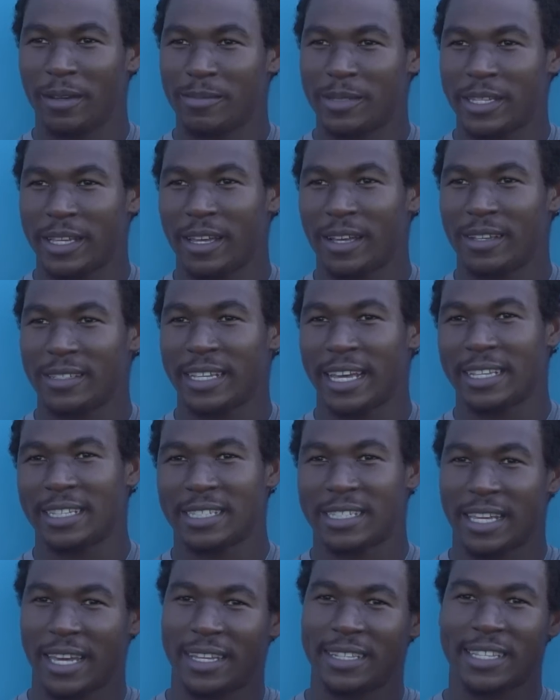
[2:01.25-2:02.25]
themselves at the
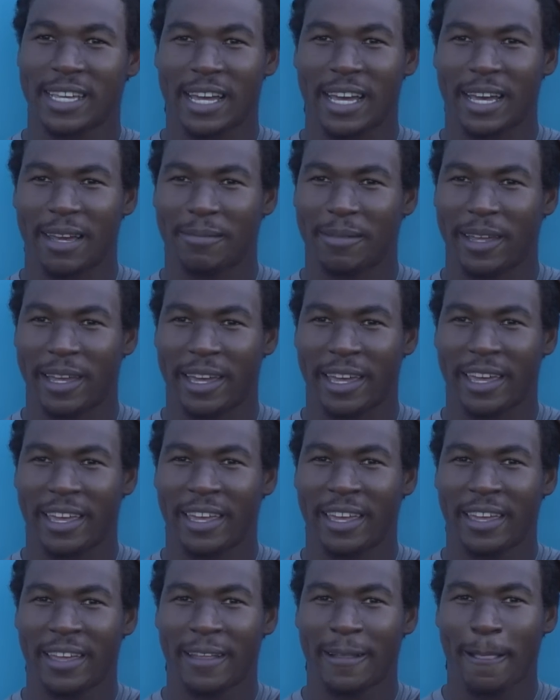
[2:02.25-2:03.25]
same time, like,
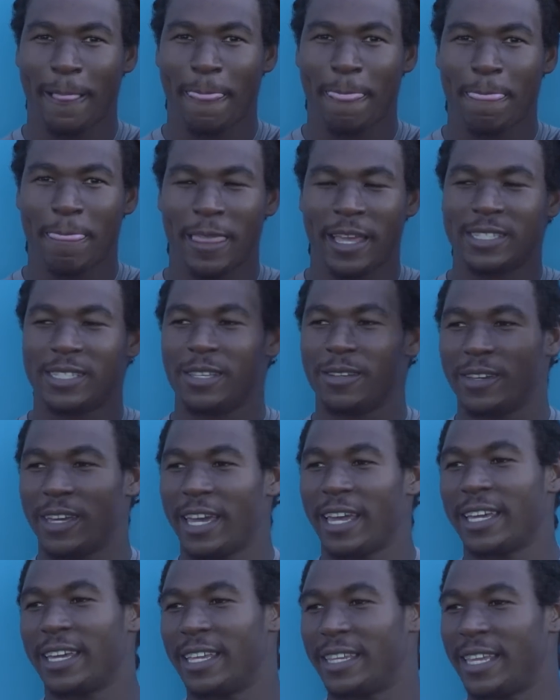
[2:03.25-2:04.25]
they still
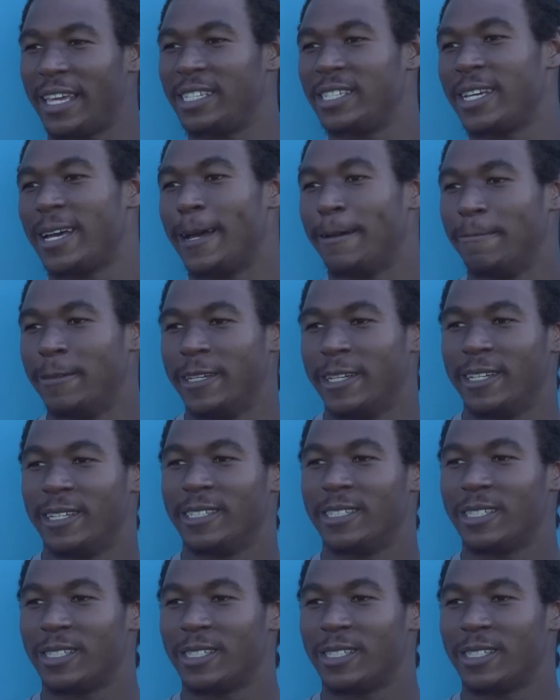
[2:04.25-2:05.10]
got to get their job done.